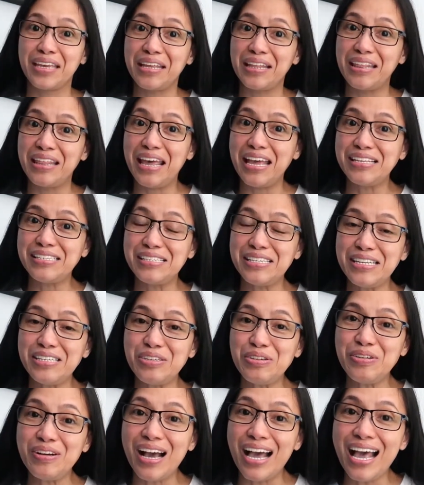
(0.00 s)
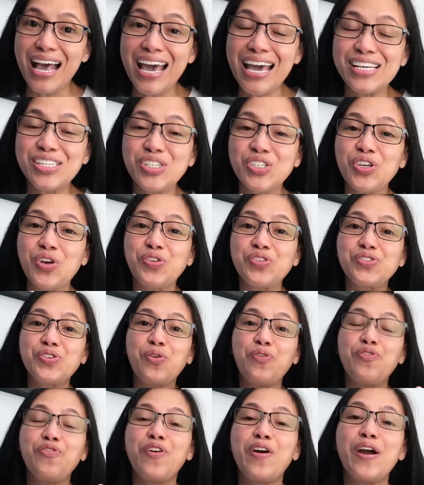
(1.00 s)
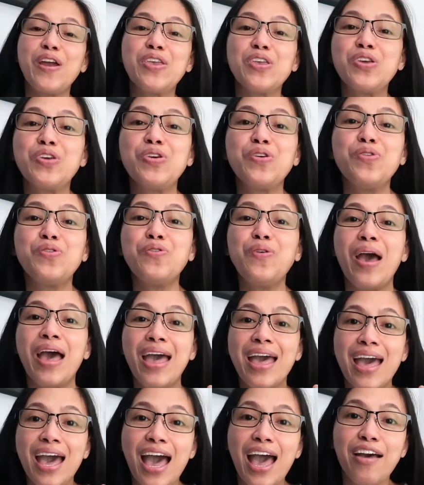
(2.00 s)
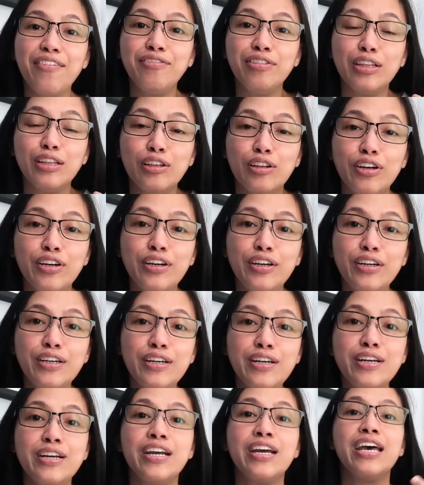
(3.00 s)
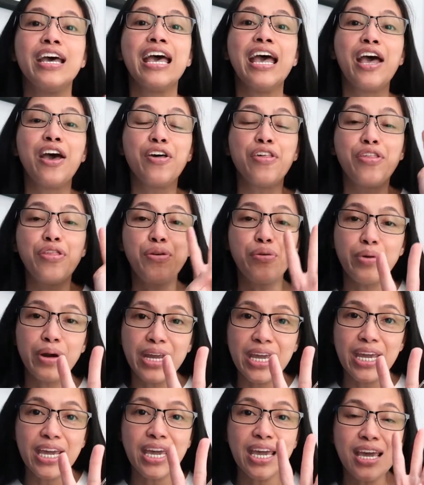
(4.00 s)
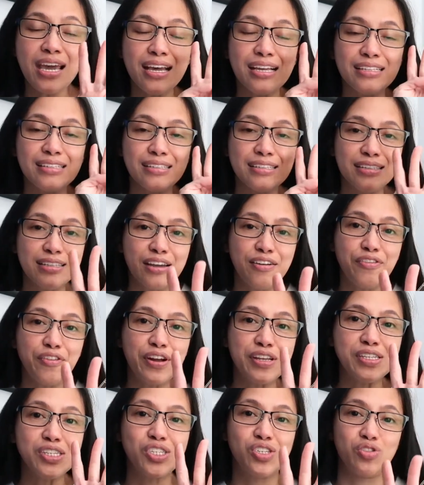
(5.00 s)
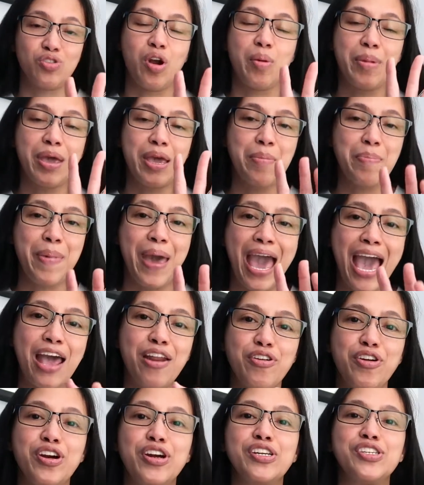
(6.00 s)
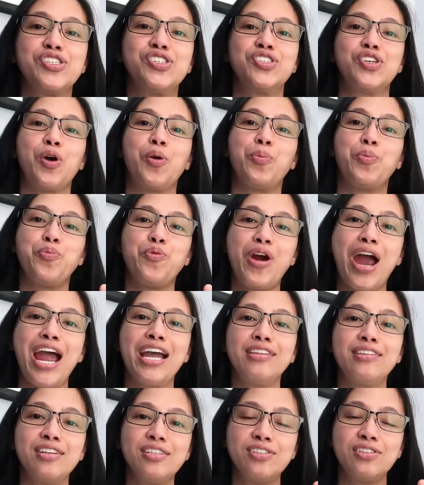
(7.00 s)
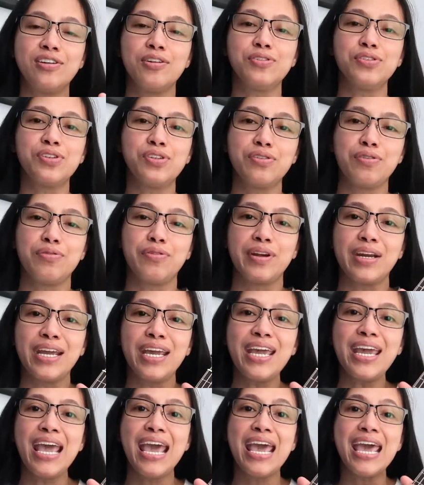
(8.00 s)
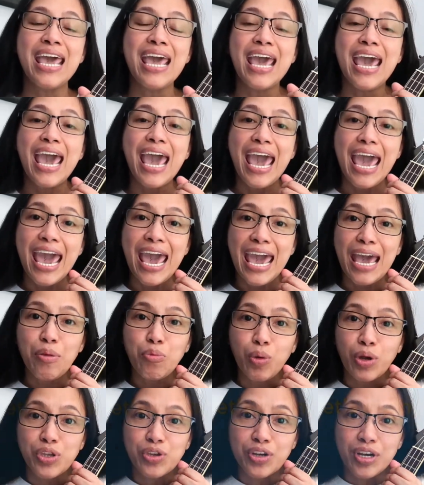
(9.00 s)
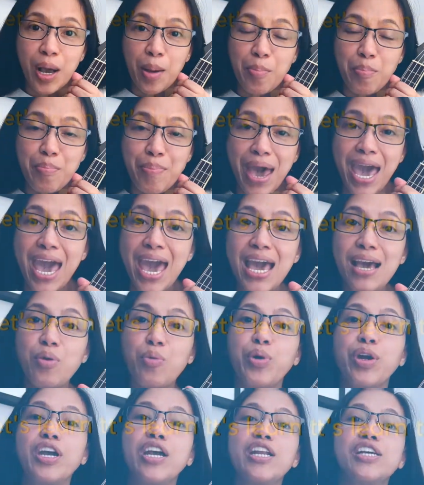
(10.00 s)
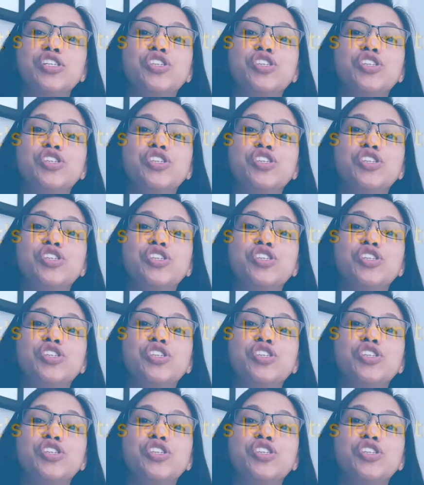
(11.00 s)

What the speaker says: That's it, you guys. So far you have learned 3 different strumming patterns. So practice those 3. And when you come back, we're going to